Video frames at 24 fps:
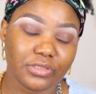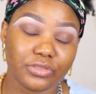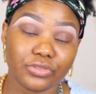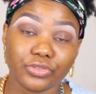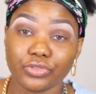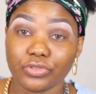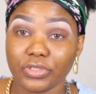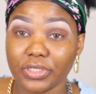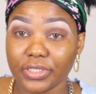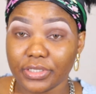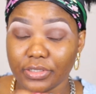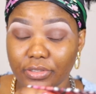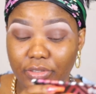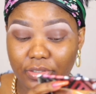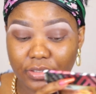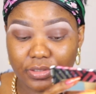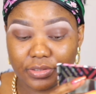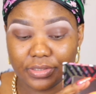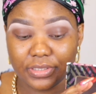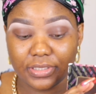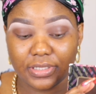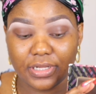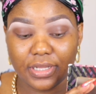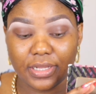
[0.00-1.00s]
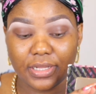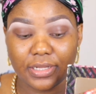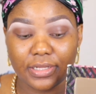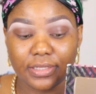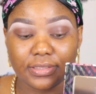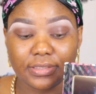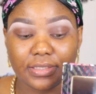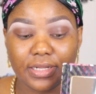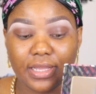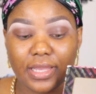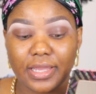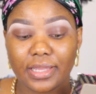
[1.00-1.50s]
newly got it
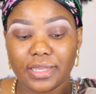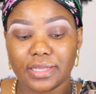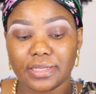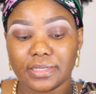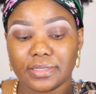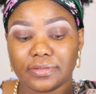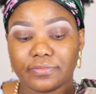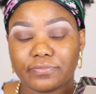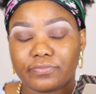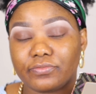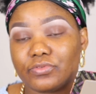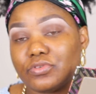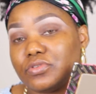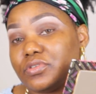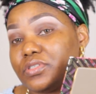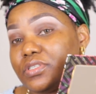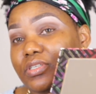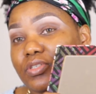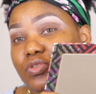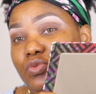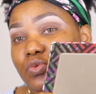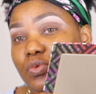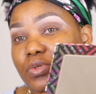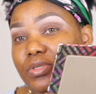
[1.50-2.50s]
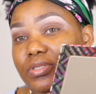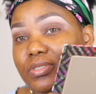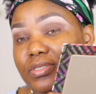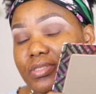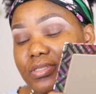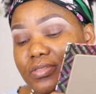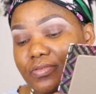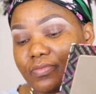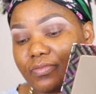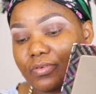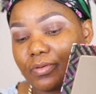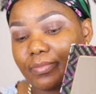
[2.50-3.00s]
and i used it
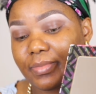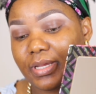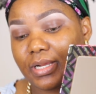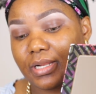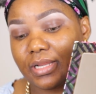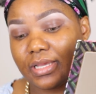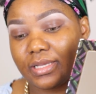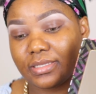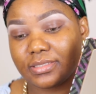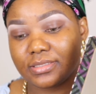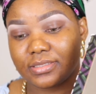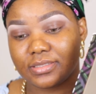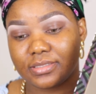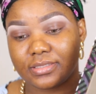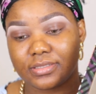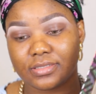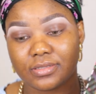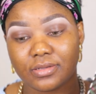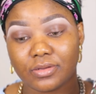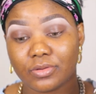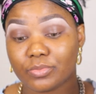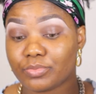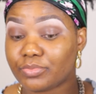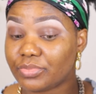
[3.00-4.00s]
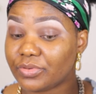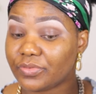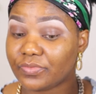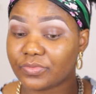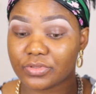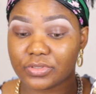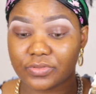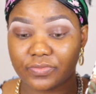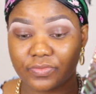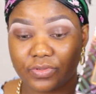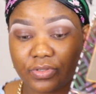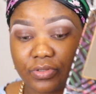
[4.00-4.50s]
once for my last or
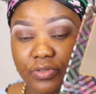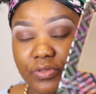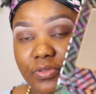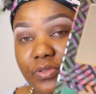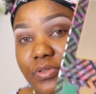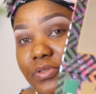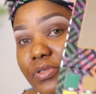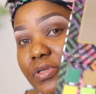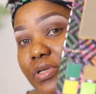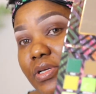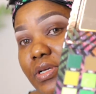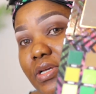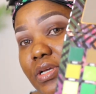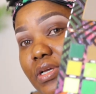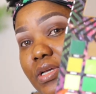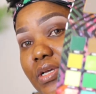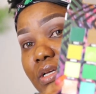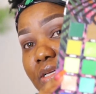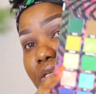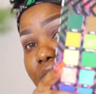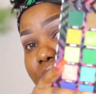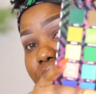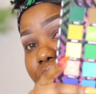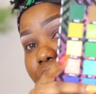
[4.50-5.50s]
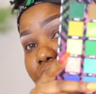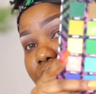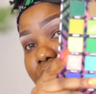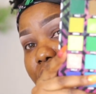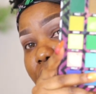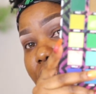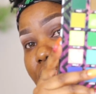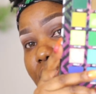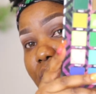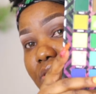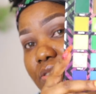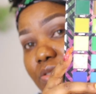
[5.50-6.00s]
previous video so
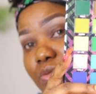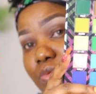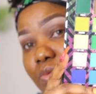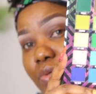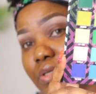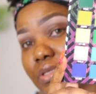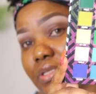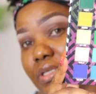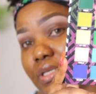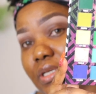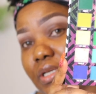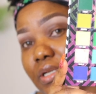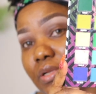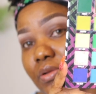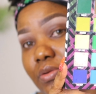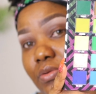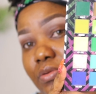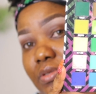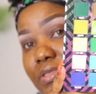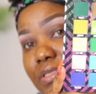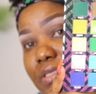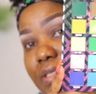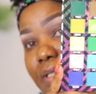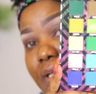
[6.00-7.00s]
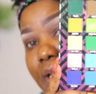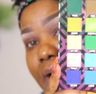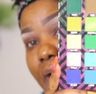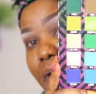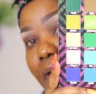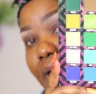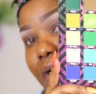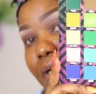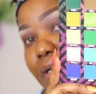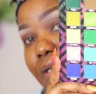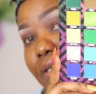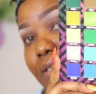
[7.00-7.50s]
this is what it looks
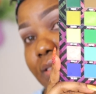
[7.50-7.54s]
like